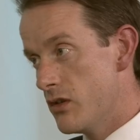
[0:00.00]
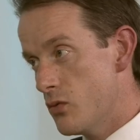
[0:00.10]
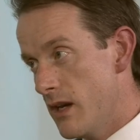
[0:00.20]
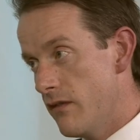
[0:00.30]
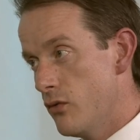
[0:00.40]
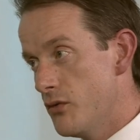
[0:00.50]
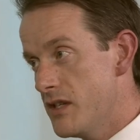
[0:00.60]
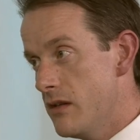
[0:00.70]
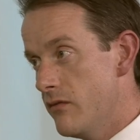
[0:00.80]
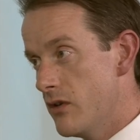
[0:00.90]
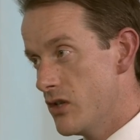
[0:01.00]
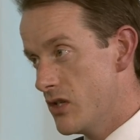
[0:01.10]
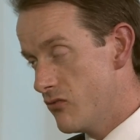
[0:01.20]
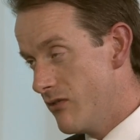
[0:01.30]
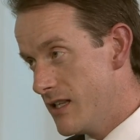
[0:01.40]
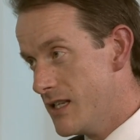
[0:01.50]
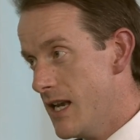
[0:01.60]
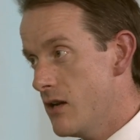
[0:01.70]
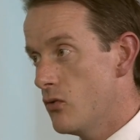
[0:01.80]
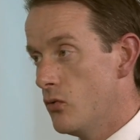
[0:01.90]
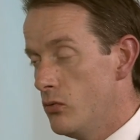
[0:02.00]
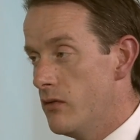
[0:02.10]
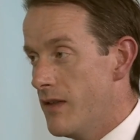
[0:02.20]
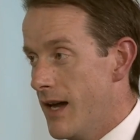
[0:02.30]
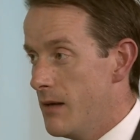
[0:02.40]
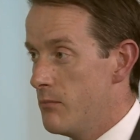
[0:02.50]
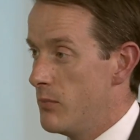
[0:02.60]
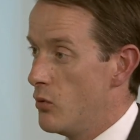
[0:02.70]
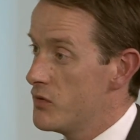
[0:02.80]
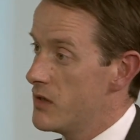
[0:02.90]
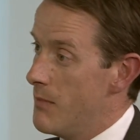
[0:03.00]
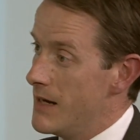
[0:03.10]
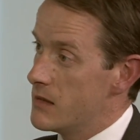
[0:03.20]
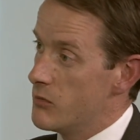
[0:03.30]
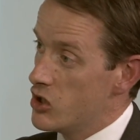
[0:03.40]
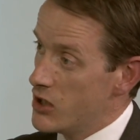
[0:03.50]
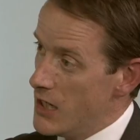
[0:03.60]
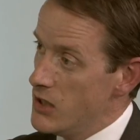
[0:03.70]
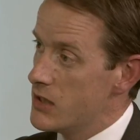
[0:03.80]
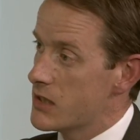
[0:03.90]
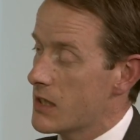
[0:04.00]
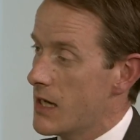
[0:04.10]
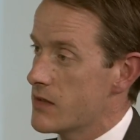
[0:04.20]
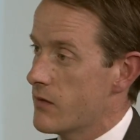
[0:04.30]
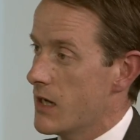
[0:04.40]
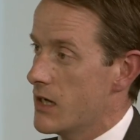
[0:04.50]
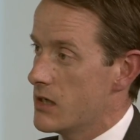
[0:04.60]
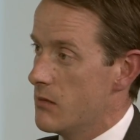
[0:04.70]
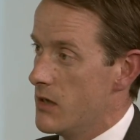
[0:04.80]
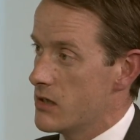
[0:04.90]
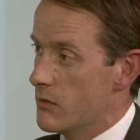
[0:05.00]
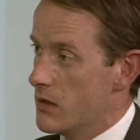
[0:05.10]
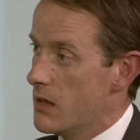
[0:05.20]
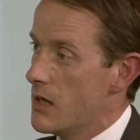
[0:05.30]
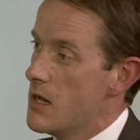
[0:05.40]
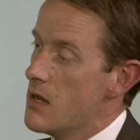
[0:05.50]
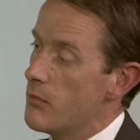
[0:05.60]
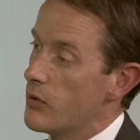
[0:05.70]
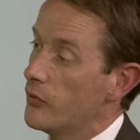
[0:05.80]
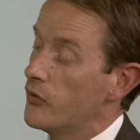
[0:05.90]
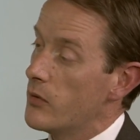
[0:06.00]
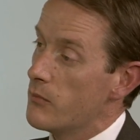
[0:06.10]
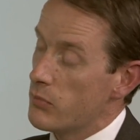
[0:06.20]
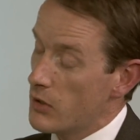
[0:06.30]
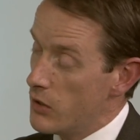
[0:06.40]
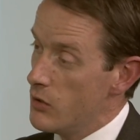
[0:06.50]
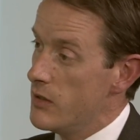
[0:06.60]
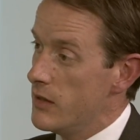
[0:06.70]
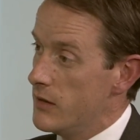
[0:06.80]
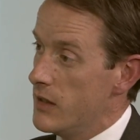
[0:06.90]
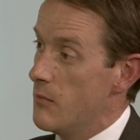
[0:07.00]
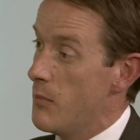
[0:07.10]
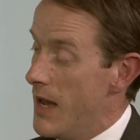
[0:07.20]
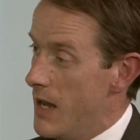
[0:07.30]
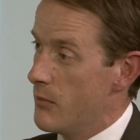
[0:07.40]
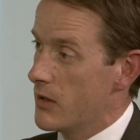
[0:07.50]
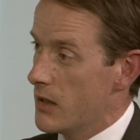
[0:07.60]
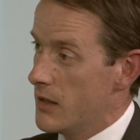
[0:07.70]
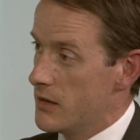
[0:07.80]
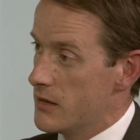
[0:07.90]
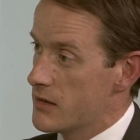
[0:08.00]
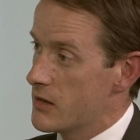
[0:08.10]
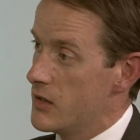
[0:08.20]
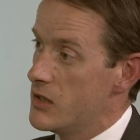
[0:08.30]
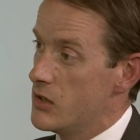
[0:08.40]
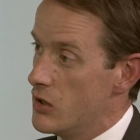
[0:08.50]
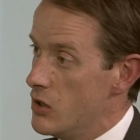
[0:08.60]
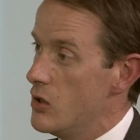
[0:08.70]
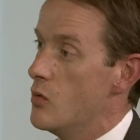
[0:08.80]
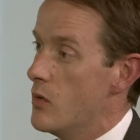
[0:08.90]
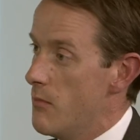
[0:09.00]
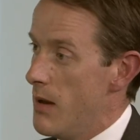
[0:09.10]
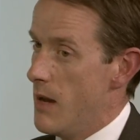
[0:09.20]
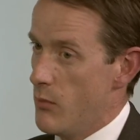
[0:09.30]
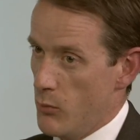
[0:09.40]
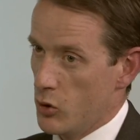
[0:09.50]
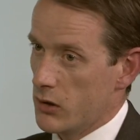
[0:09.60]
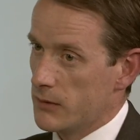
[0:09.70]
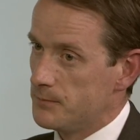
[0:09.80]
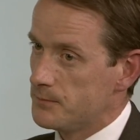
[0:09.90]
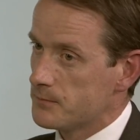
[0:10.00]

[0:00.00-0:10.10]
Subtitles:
the 2014 version is really take all of that but also made some changes to classification and measurement, but also included the impairment guidance. So this is the new impairment model.